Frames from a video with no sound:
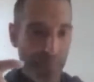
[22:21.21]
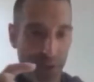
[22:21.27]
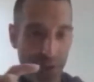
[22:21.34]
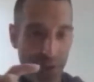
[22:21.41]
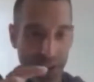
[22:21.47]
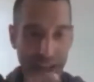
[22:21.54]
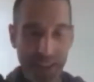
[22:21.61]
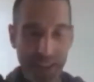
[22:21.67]

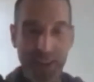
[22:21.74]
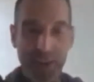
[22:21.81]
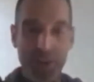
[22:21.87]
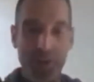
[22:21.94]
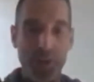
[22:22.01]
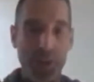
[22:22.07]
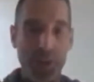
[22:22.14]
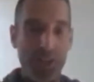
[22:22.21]
looking at their
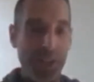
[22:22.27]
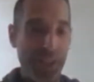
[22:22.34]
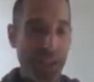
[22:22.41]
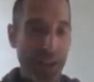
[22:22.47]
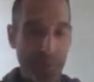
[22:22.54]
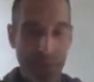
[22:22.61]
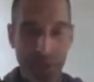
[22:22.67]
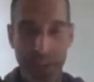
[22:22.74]
nutrition.
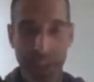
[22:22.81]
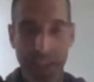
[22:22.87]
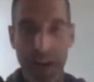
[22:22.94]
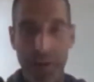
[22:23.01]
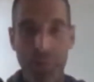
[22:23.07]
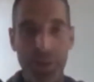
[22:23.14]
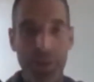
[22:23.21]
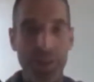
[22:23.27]
I'm looking
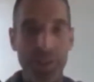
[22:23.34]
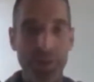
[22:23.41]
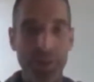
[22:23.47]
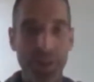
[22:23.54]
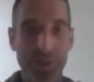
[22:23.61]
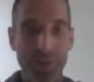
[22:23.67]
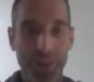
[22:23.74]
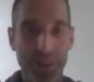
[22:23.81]
at what they're
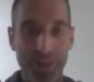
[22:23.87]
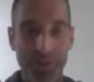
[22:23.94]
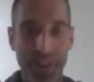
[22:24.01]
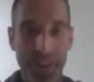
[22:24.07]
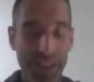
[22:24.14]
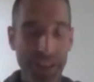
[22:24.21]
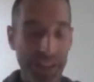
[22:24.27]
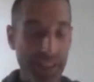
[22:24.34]
doing with their
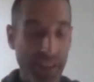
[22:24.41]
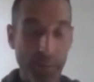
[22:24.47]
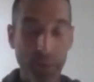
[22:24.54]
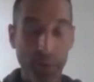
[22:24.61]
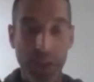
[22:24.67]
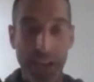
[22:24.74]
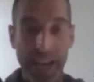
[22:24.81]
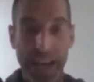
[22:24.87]
fitness. I'm
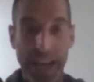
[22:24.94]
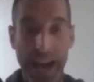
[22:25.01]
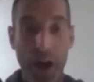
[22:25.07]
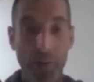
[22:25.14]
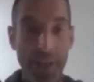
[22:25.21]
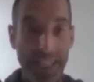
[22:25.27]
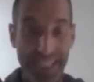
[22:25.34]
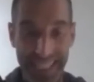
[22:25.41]
looking at
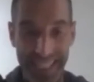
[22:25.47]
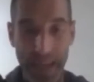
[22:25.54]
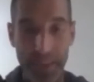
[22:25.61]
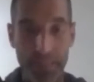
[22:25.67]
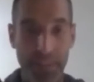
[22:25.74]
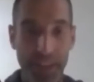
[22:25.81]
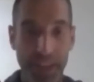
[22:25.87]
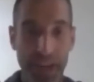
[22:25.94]
how they
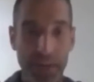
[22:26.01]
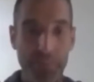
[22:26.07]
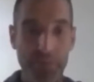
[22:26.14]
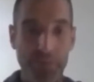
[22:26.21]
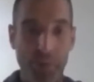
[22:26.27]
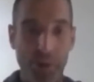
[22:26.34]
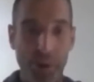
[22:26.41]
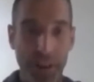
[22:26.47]
slept the night
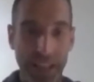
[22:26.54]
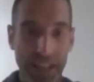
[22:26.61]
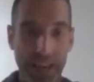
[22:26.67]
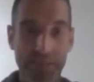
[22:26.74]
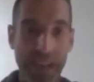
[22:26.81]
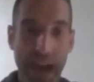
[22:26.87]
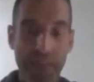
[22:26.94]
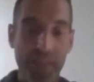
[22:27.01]
before. Like,
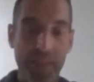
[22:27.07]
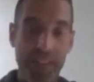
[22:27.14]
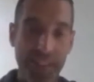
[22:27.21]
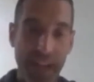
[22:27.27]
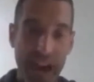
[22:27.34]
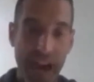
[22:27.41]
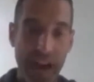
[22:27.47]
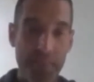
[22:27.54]
I've got the
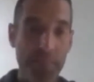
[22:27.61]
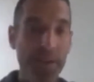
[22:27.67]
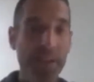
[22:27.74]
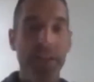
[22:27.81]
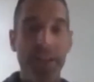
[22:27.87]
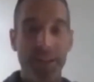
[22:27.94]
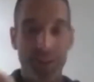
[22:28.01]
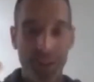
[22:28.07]
time,
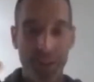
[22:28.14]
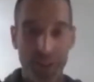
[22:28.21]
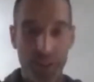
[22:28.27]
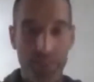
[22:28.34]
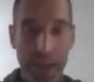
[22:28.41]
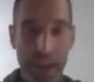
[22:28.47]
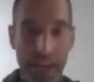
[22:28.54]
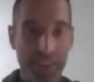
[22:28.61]
the
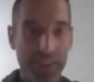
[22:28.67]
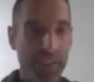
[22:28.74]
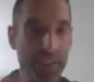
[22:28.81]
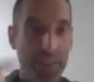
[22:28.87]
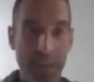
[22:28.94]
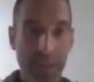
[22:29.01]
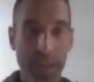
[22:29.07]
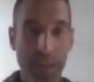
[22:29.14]
space
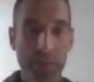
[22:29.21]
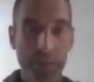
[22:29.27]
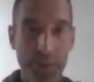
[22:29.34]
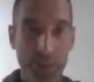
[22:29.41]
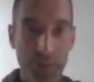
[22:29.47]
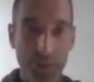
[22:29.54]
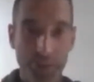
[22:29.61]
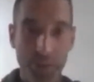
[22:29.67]
to be able
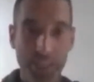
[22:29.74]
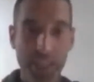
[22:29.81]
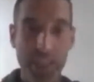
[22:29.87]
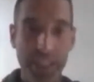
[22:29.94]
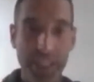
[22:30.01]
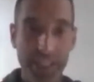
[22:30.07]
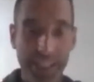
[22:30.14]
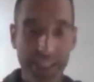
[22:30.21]
to
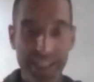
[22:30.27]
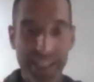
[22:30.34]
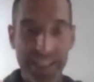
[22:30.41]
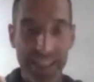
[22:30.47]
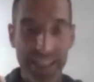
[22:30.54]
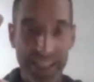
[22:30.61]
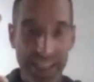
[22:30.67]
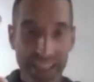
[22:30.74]
really
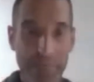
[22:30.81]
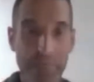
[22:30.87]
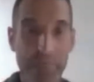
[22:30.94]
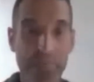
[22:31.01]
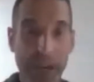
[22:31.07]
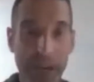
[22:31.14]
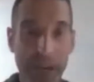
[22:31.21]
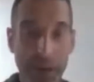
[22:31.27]
get a
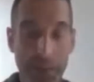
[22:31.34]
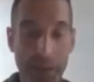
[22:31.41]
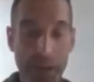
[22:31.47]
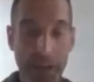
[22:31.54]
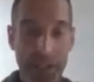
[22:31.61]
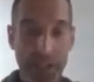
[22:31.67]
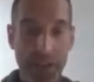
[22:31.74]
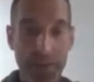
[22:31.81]
bigger
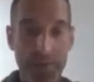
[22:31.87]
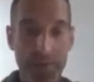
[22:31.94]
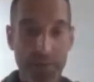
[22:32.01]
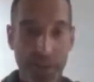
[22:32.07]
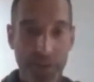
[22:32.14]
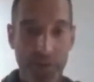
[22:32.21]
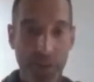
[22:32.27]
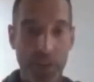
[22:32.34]
picture
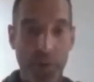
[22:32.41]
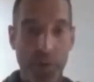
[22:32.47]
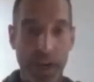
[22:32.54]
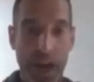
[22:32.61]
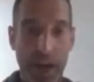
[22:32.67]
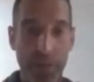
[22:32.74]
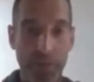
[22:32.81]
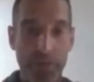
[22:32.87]
of what's
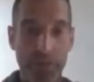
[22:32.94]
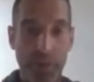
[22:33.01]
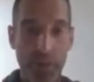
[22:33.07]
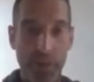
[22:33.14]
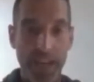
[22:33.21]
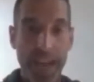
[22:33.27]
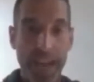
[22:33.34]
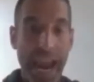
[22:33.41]
going on with
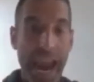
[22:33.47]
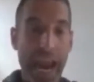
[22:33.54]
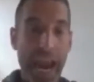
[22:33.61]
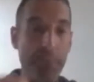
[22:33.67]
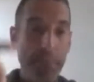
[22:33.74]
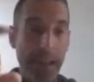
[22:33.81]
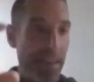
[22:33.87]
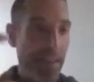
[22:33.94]
folks,
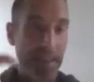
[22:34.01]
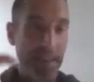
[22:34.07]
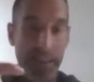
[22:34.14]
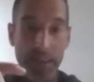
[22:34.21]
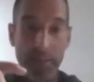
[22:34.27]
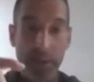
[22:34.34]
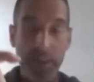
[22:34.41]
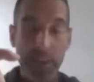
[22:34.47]
and
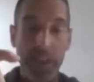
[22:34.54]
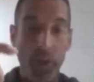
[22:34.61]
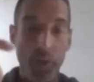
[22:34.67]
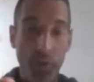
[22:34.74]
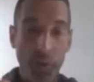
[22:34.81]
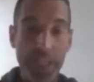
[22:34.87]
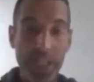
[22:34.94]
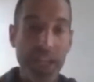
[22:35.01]
the ability to
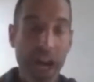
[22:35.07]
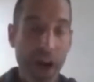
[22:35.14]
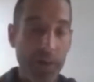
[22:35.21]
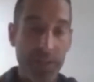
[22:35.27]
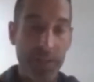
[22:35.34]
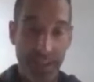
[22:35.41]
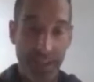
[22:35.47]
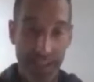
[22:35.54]
reach
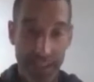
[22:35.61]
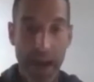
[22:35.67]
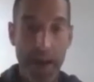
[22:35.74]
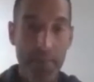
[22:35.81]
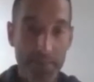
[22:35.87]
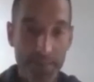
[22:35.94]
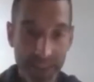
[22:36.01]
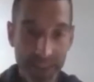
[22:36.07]
out to
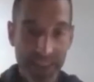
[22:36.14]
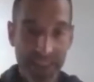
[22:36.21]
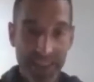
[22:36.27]
them